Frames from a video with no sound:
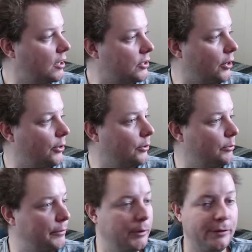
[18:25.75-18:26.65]
So
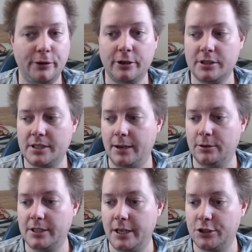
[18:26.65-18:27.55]
if we focus our
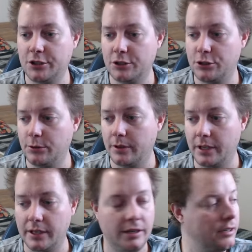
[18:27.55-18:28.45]
attention to
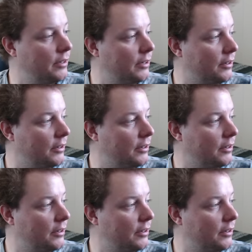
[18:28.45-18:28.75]
the